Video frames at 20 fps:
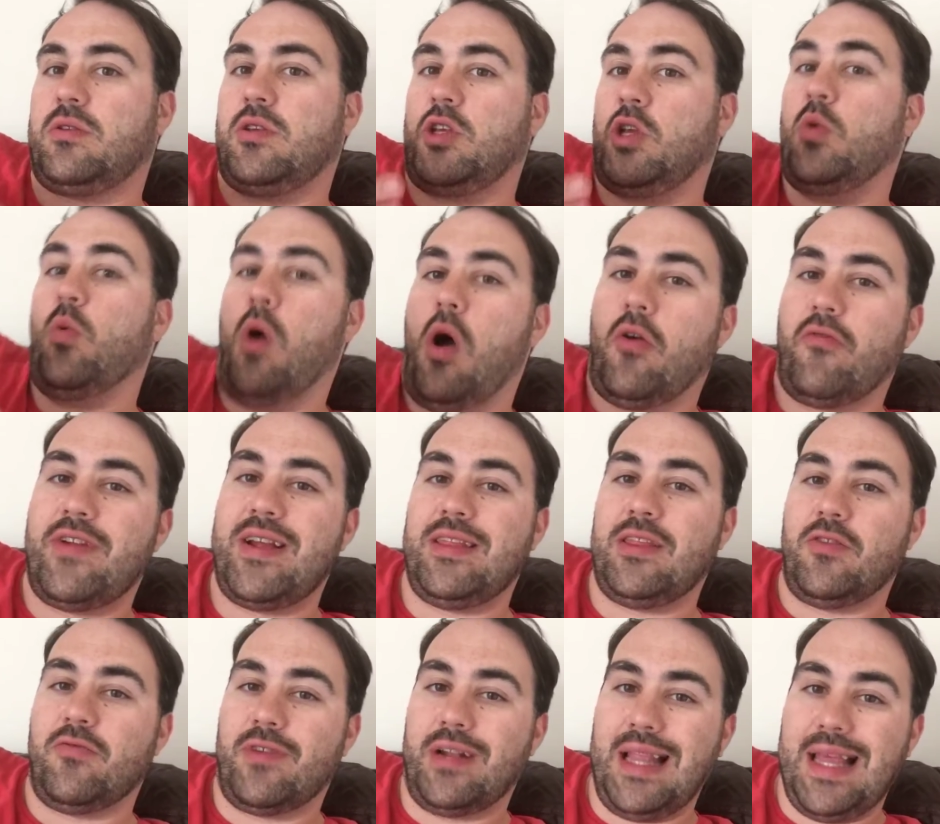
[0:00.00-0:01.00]
You are
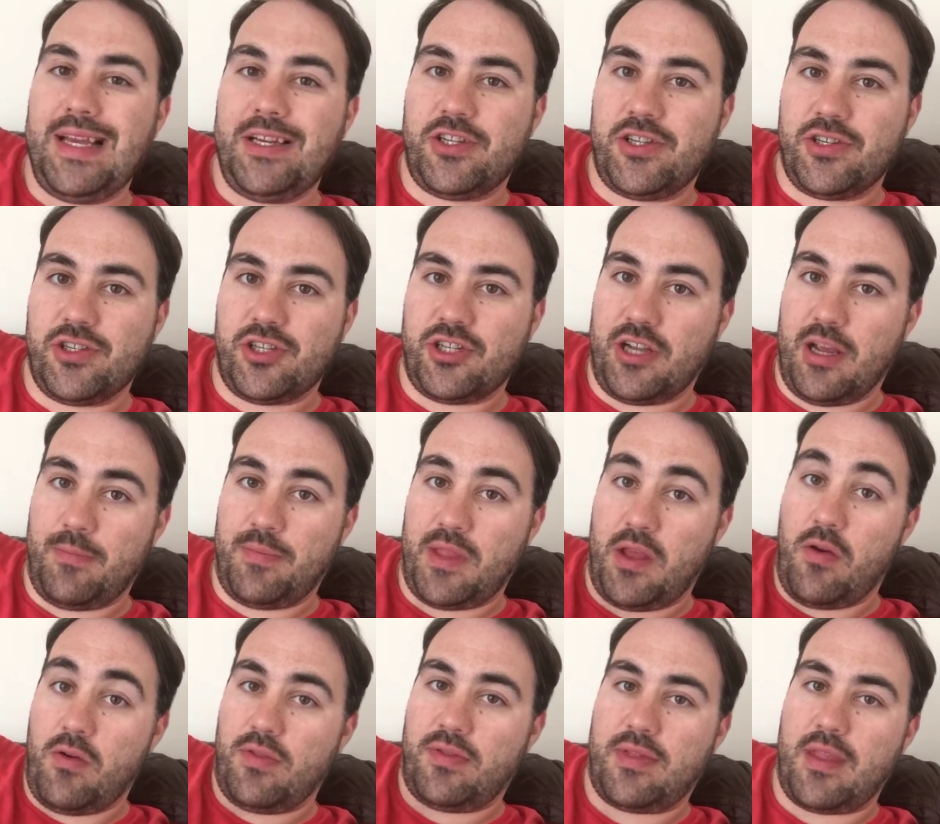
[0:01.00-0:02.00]
in the relationship.
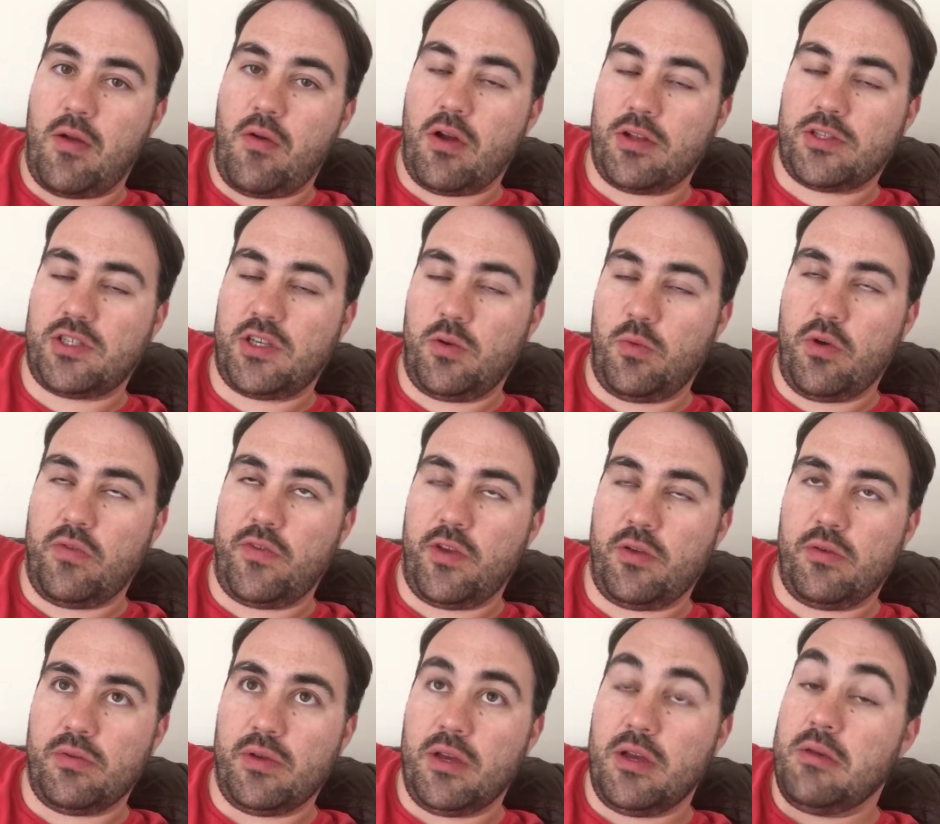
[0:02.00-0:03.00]
There are two of
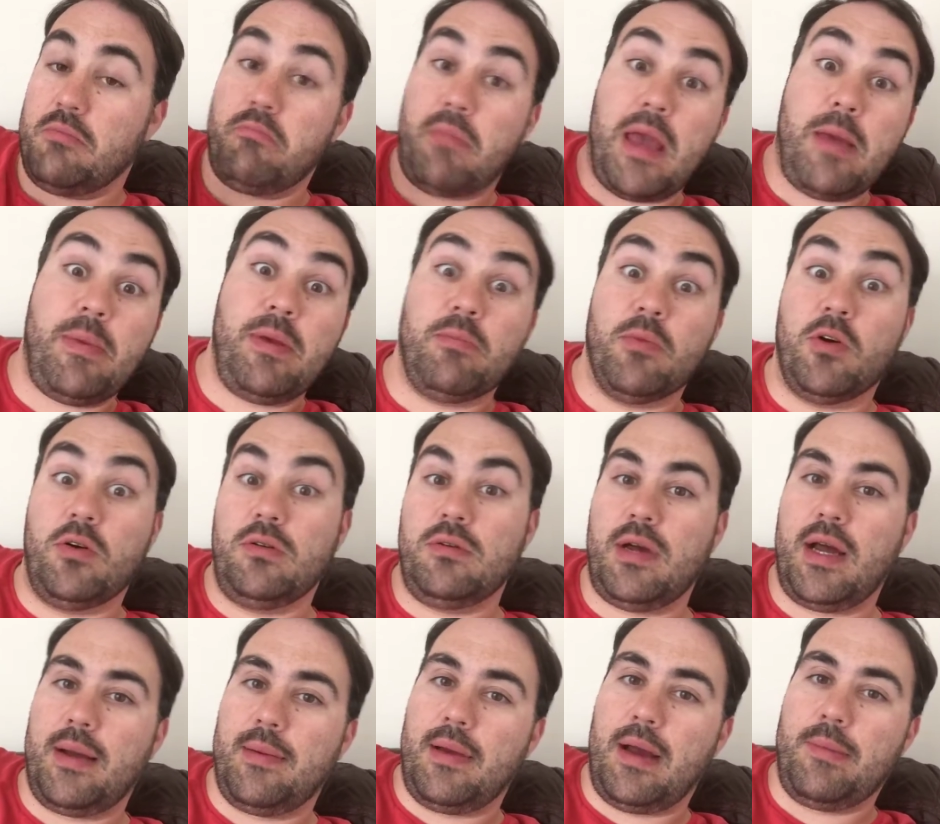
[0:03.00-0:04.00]
you, maybe more,
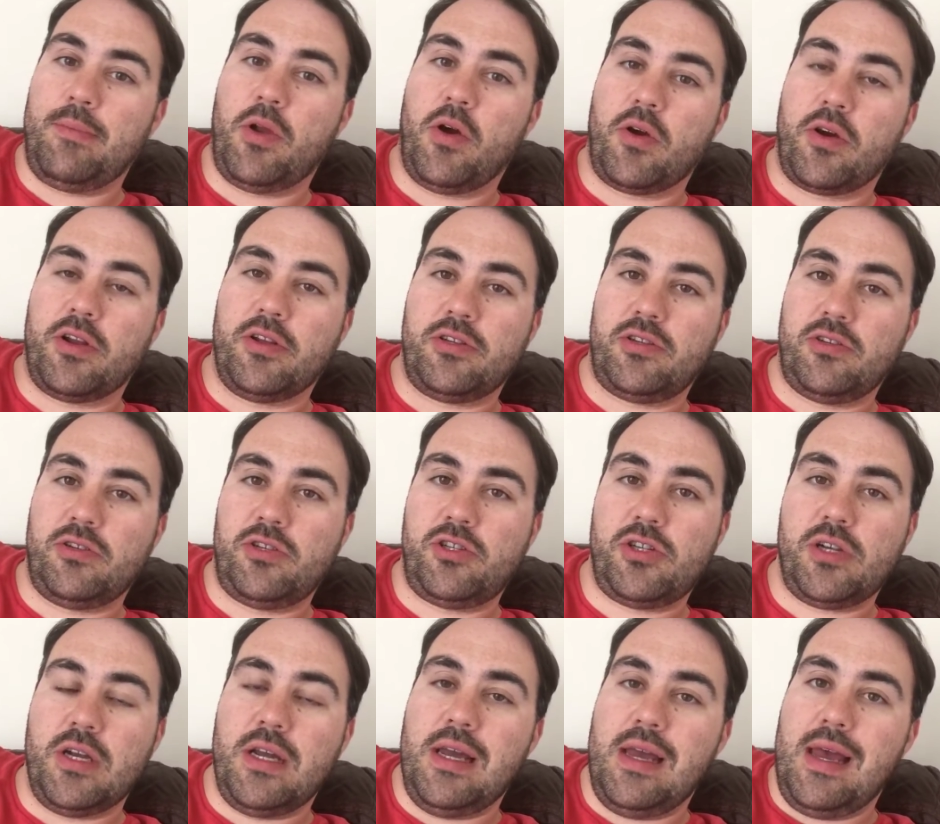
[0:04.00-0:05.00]
I'm not going to
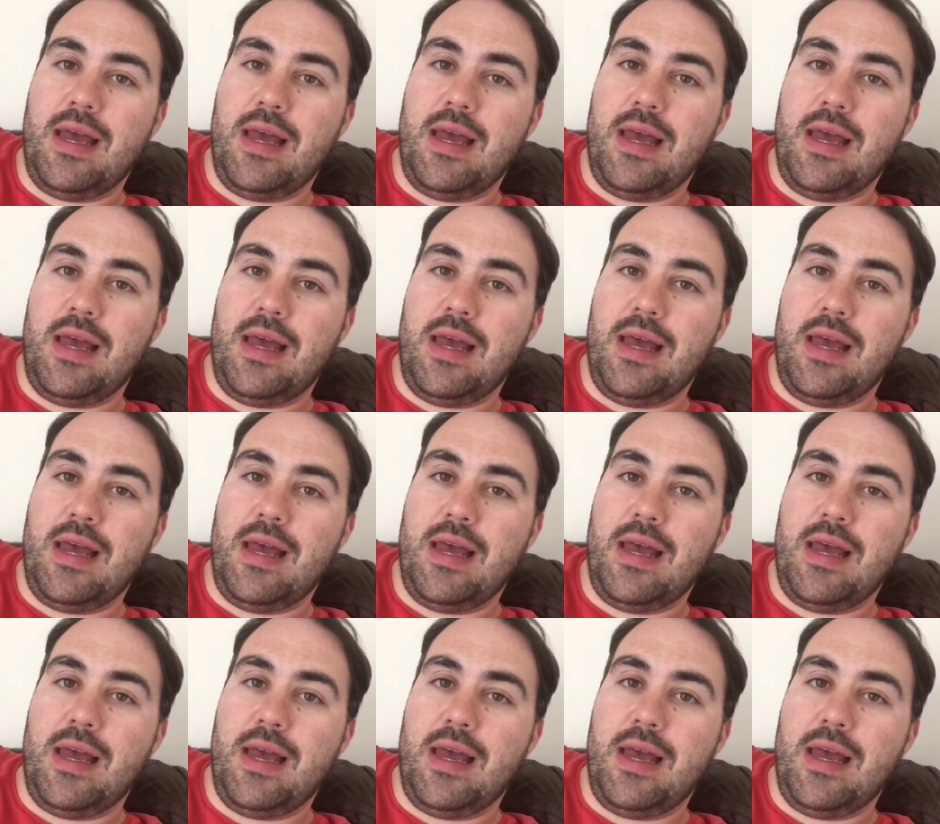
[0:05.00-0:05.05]
judge,